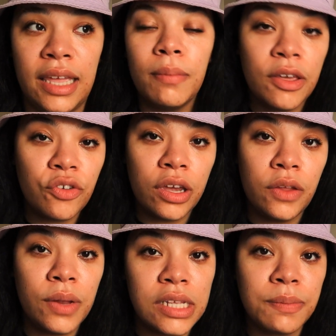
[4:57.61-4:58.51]
I make sure I do
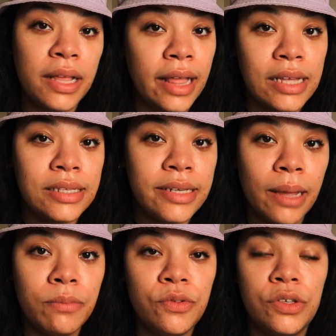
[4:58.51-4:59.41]
it as my last
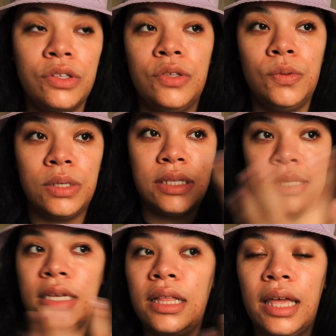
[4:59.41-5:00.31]
step just to
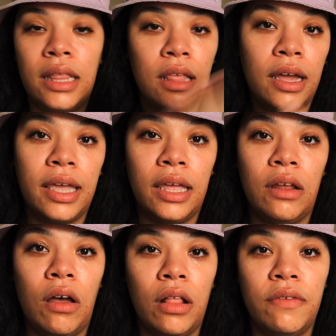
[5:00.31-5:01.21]
seal and lock in
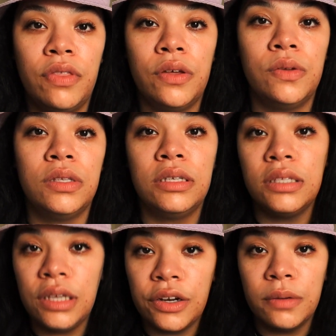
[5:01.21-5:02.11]
all of those
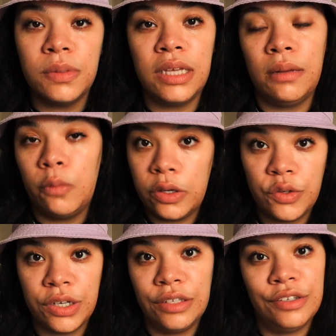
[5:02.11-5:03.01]
serums and
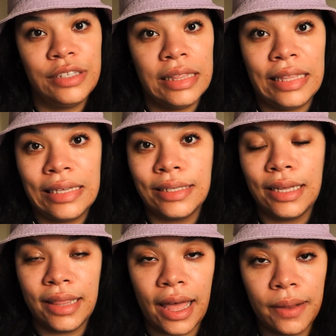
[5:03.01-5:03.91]
moisturizers and things
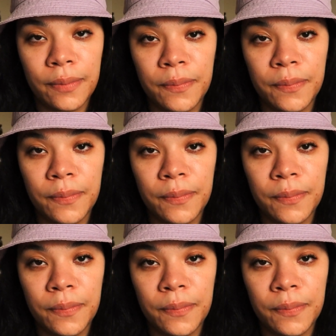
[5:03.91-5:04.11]
like that.